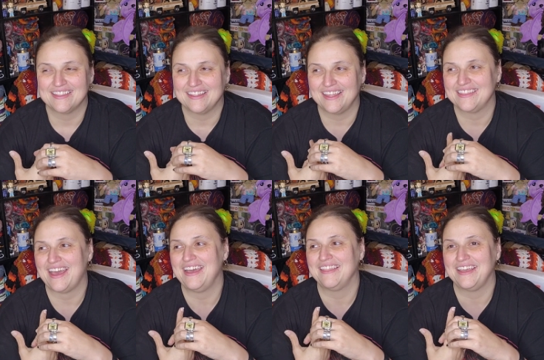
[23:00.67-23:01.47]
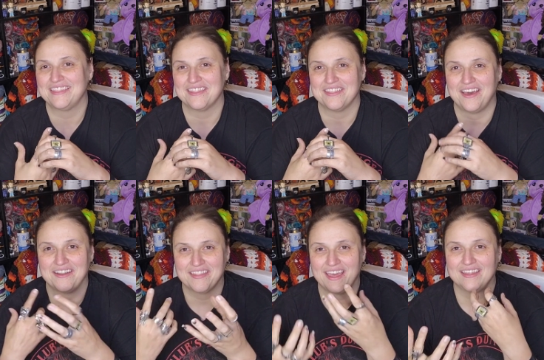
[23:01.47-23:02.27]
I like I like the thought
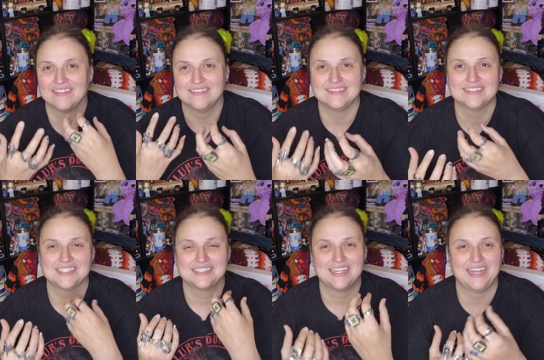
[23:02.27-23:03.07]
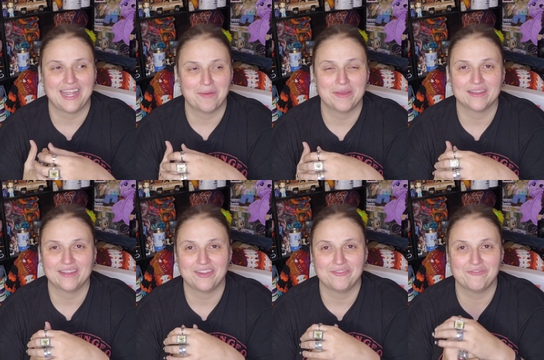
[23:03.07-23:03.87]
of that just dynamic
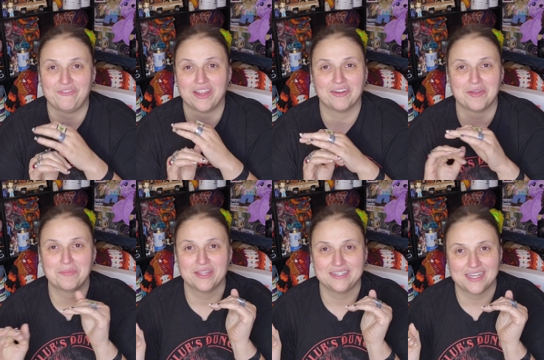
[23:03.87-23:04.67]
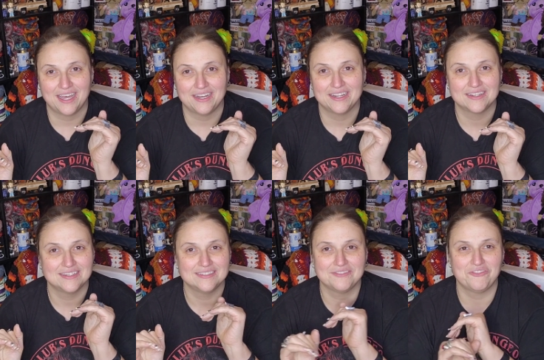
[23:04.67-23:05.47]
again. Very platonic.
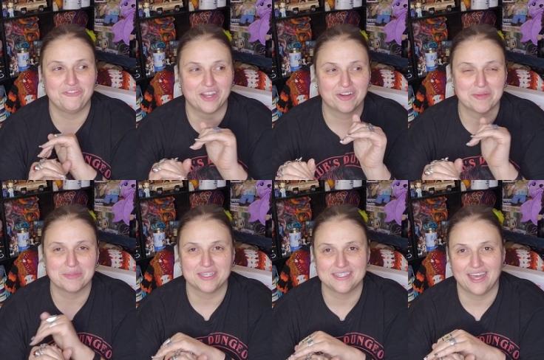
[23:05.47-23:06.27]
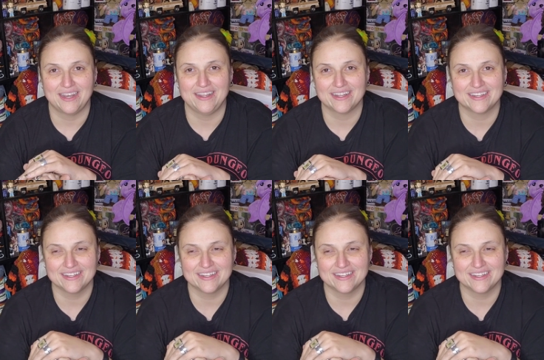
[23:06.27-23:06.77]
Very platonic.